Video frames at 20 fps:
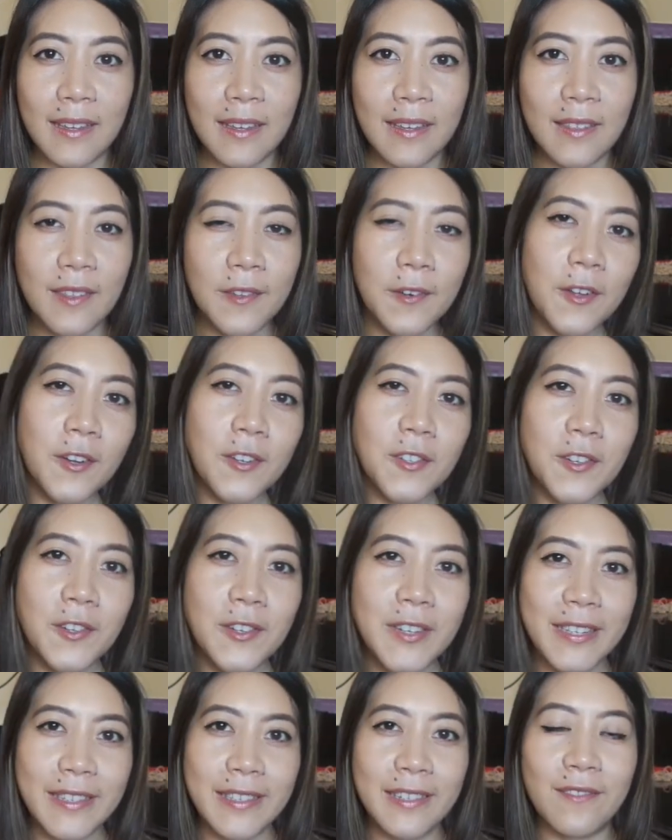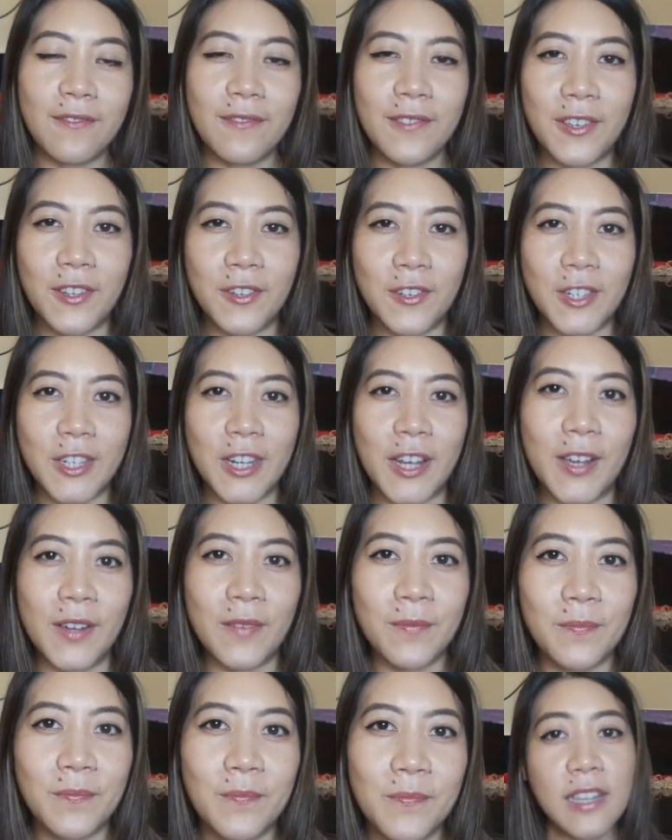in the not too distant
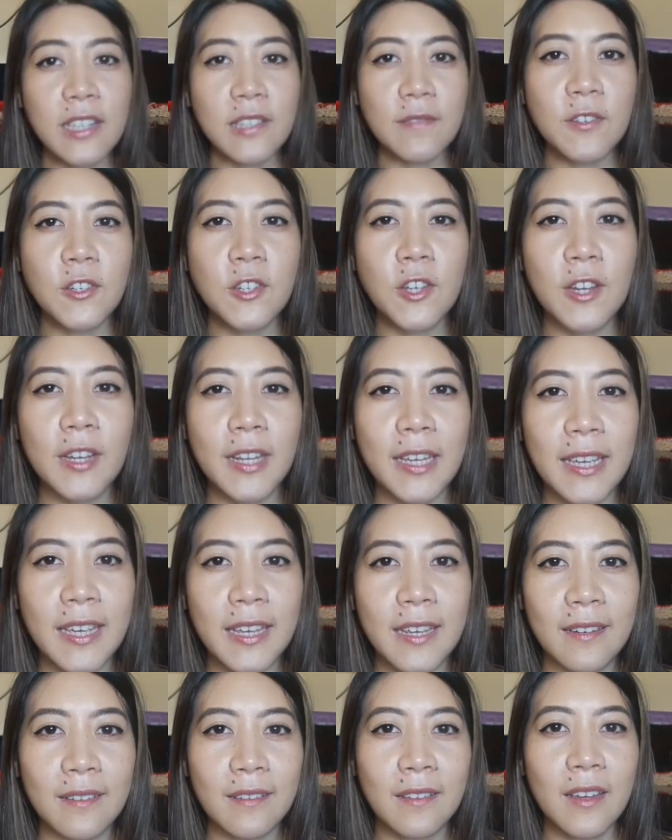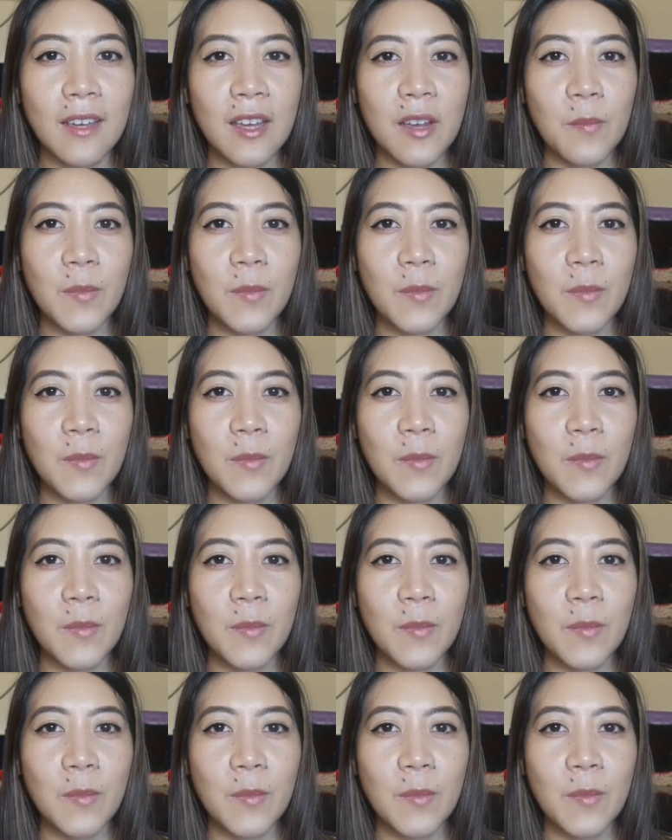future. Thanks for tuning in.